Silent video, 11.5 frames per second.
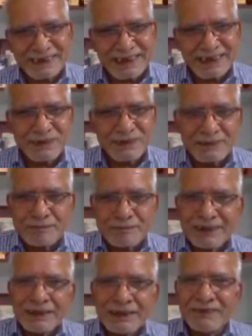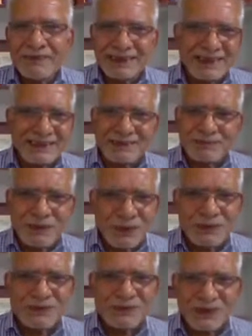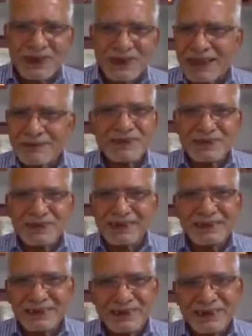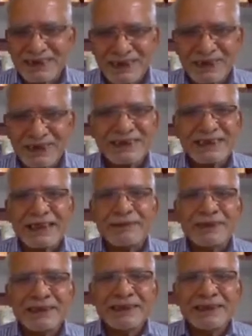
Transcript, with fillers: a great one. Well, there are some old photographs, uh, not in a good shape.